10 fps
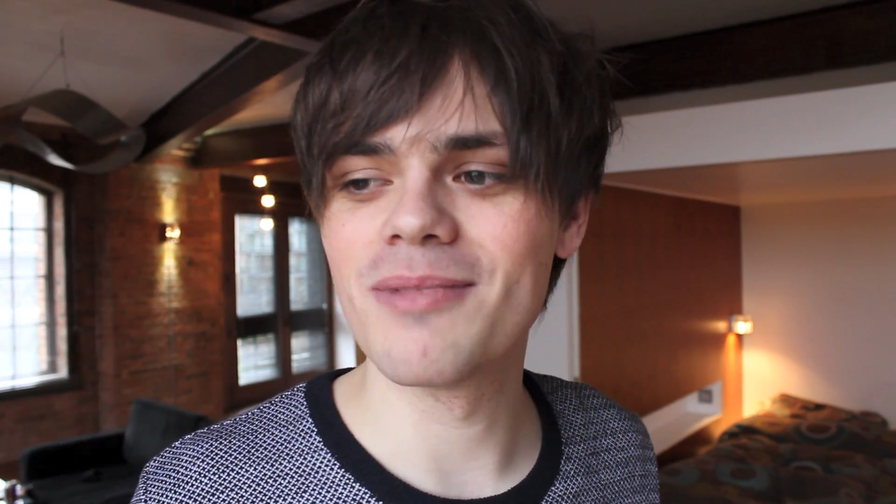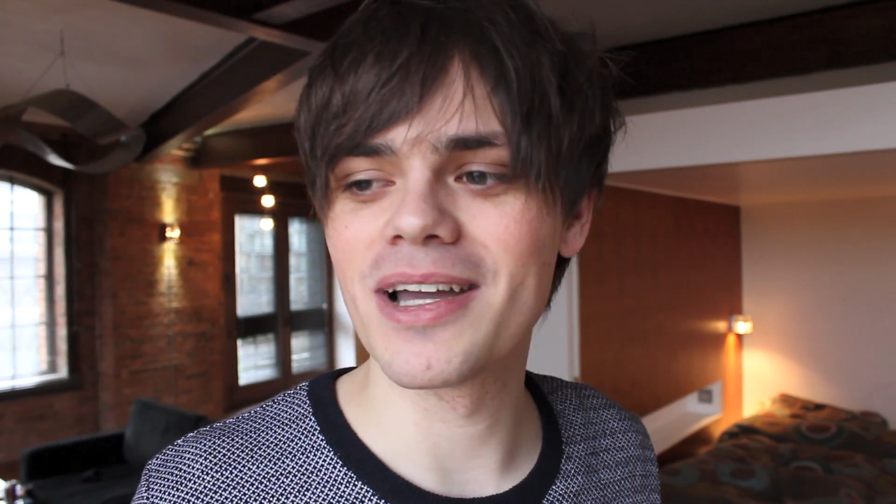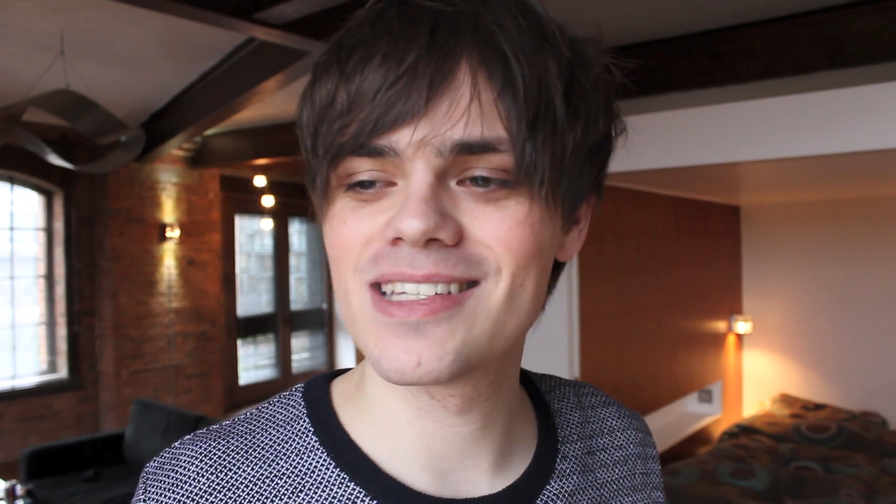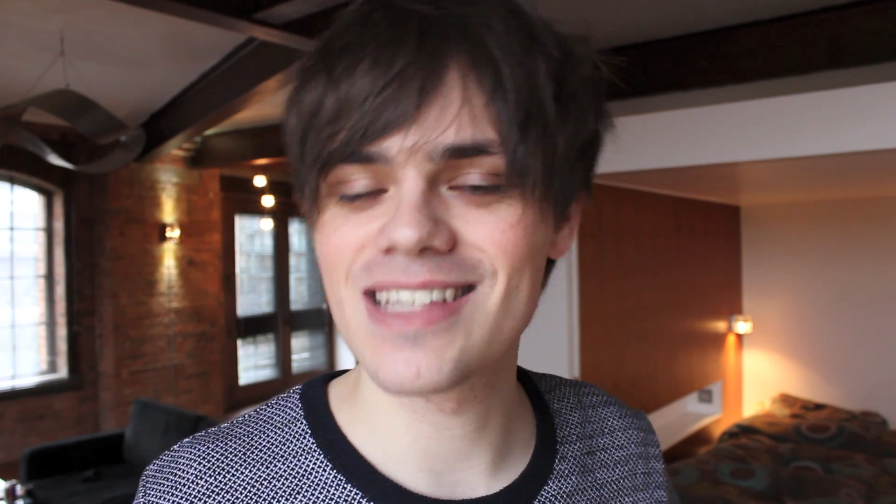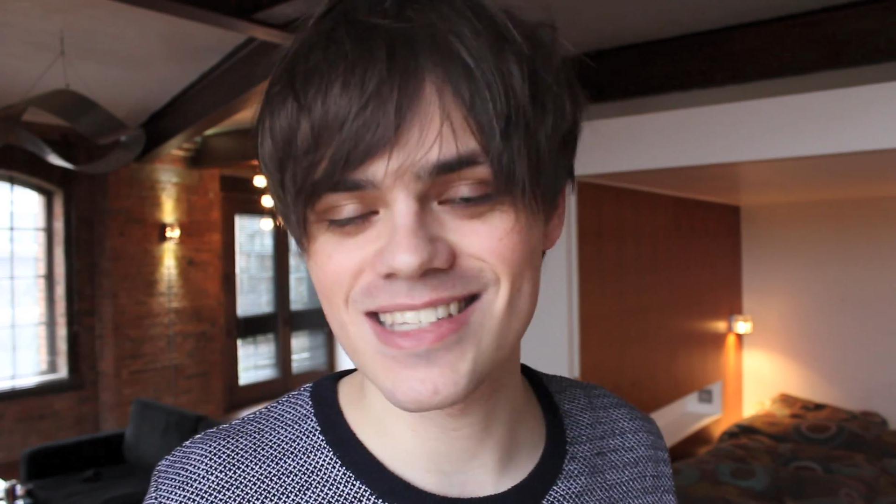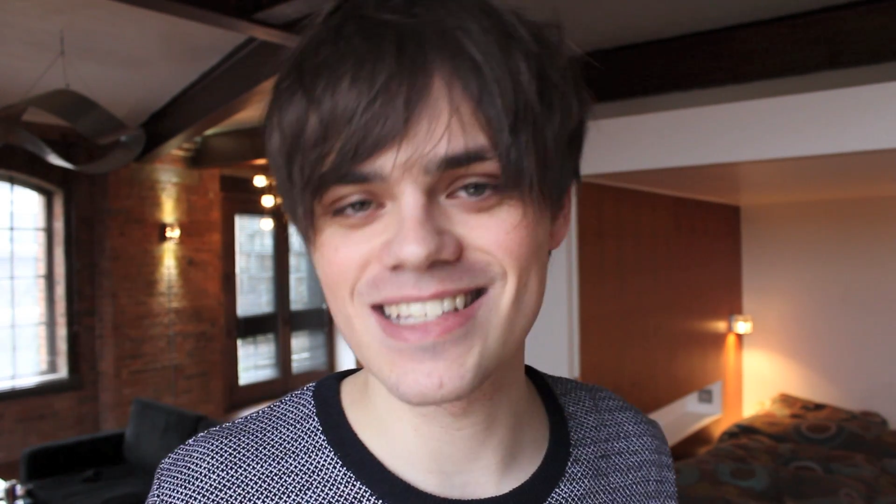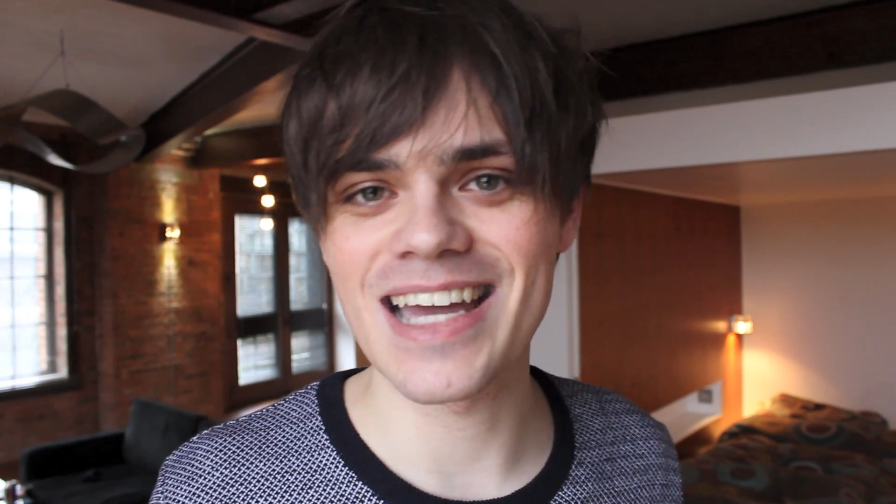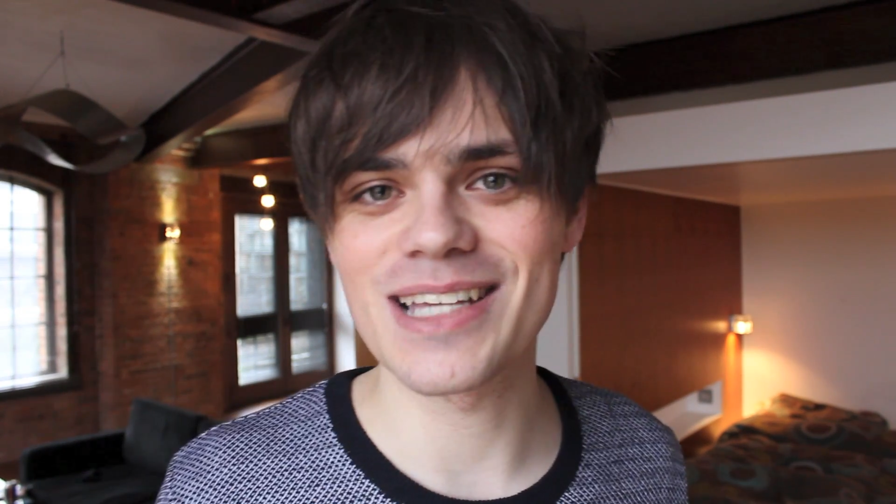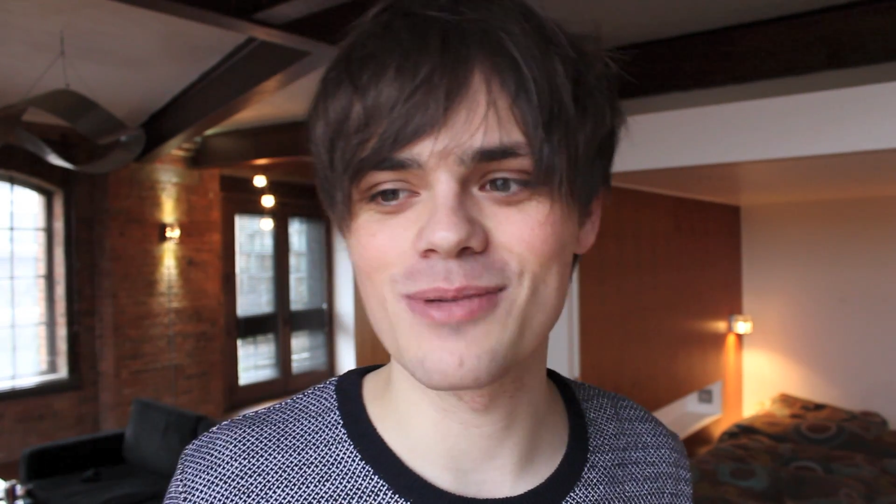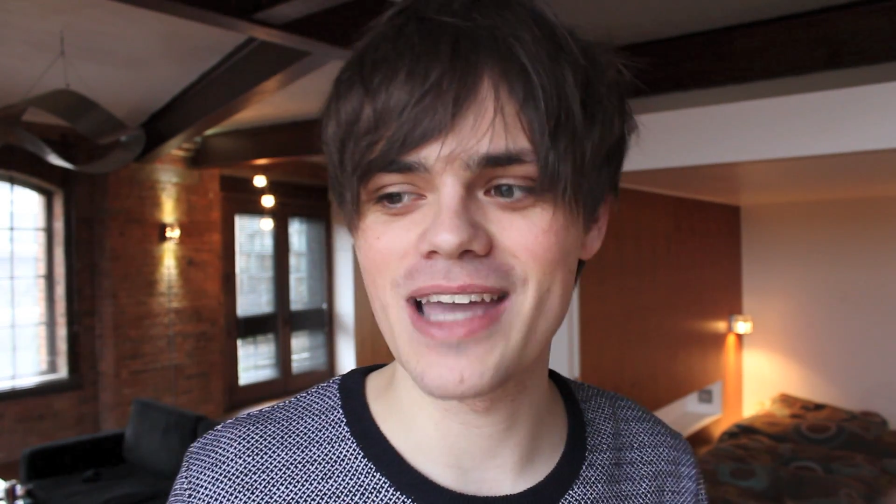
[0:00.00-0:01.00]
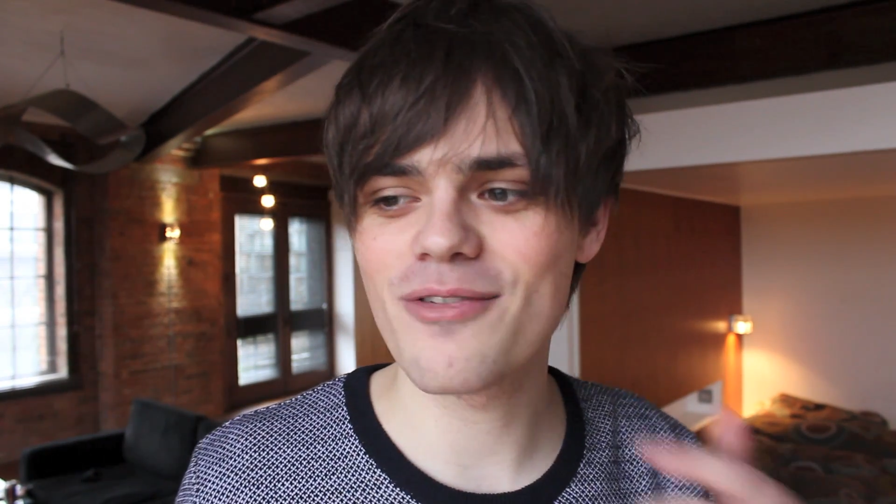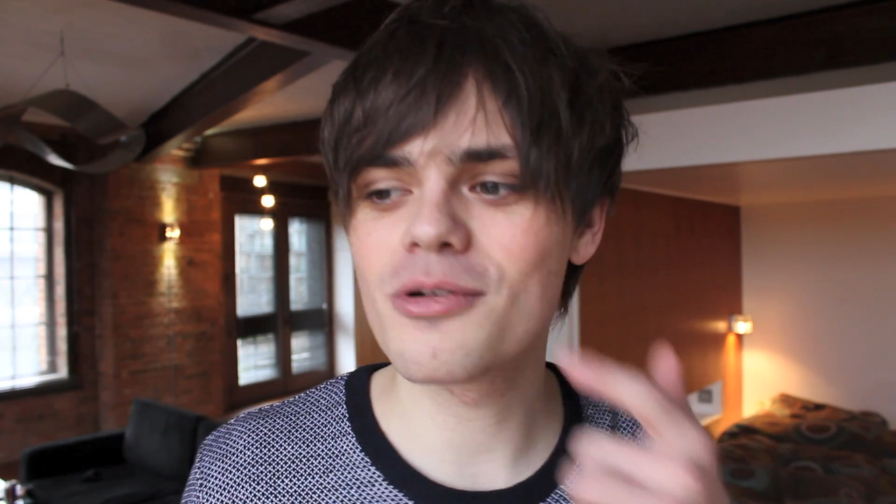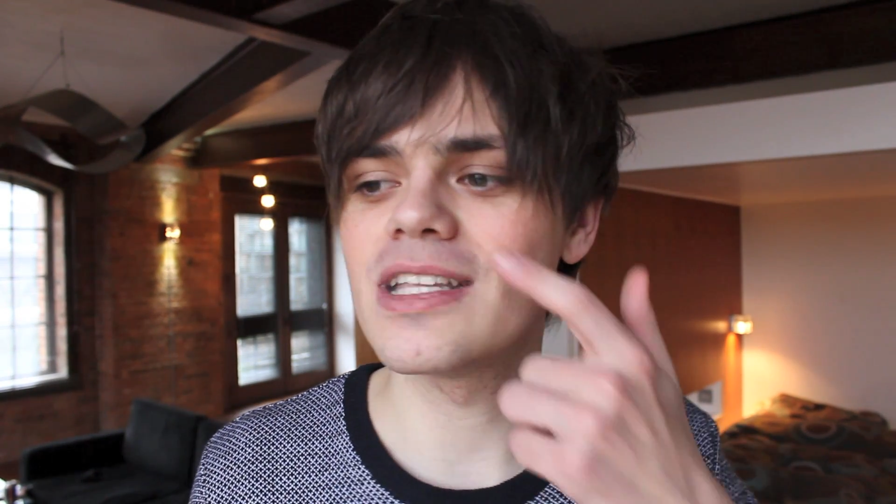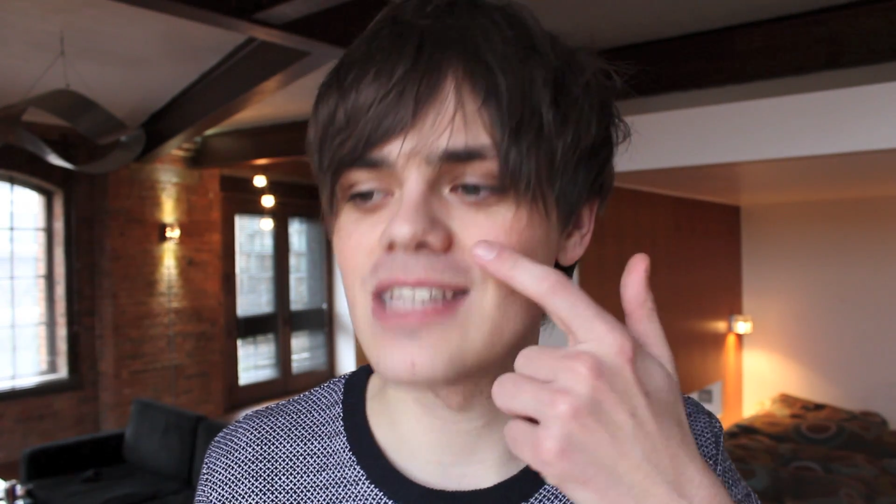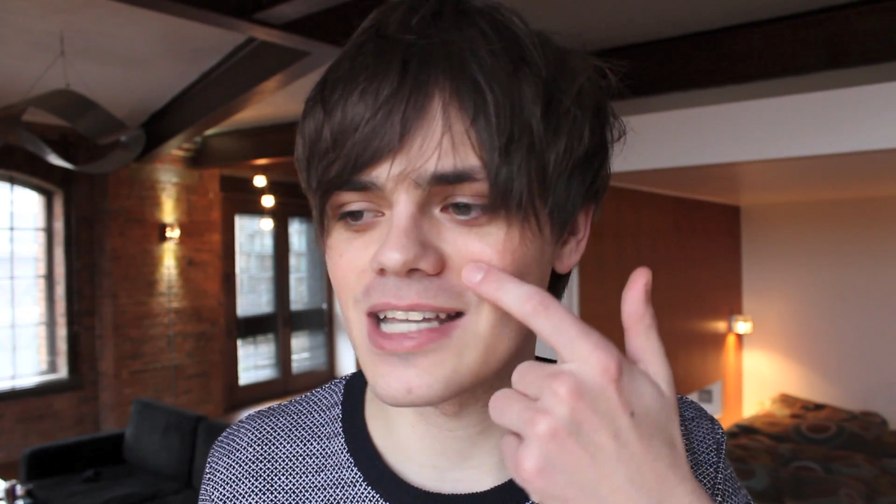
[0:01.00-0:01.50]
my sister texted me,
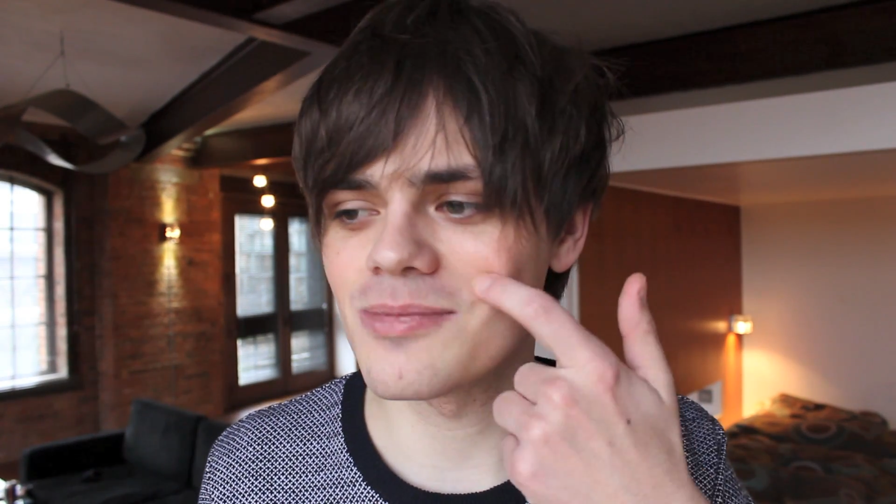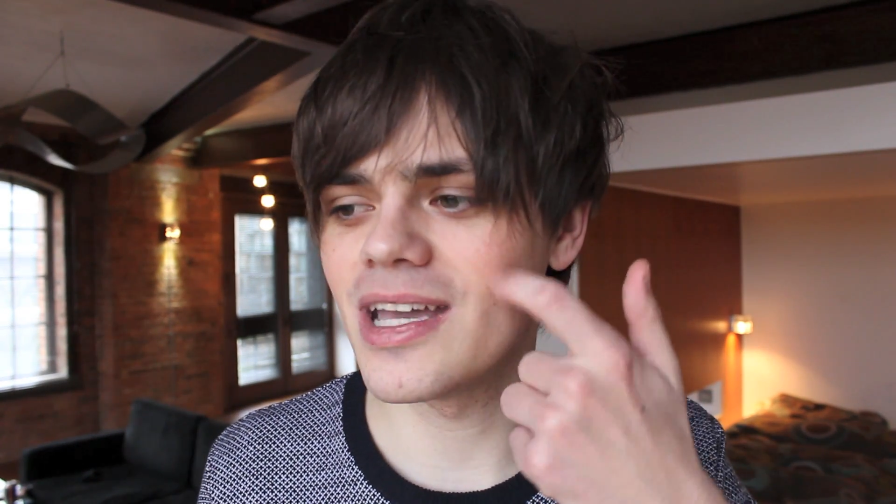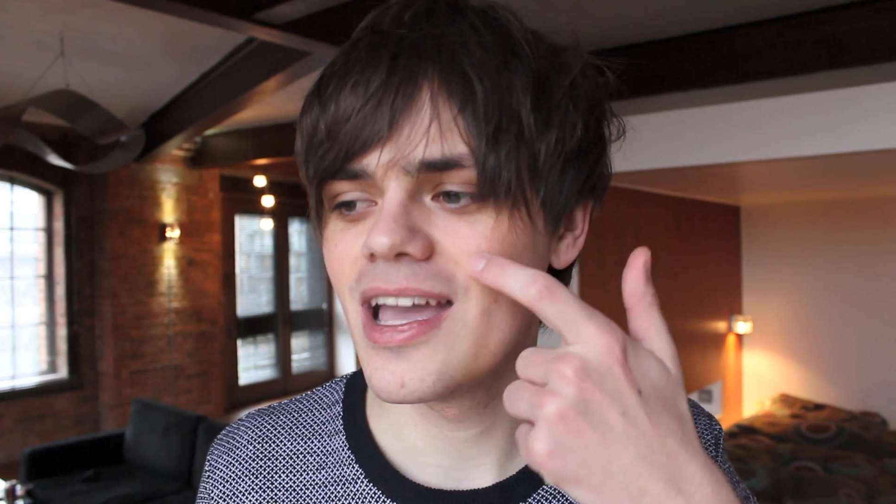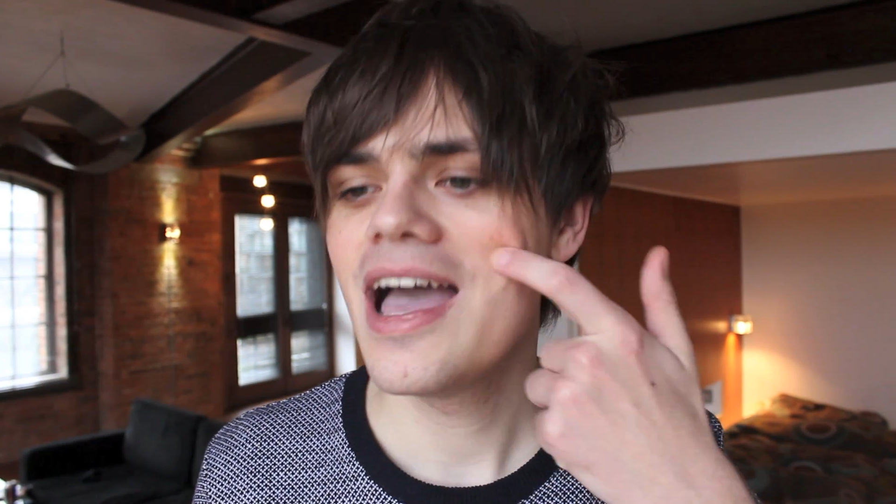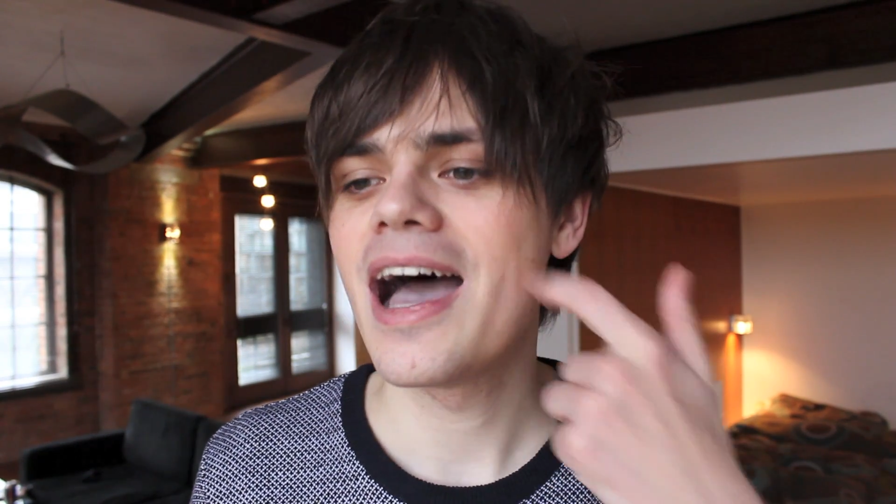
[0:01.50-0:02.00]
everybody texted me.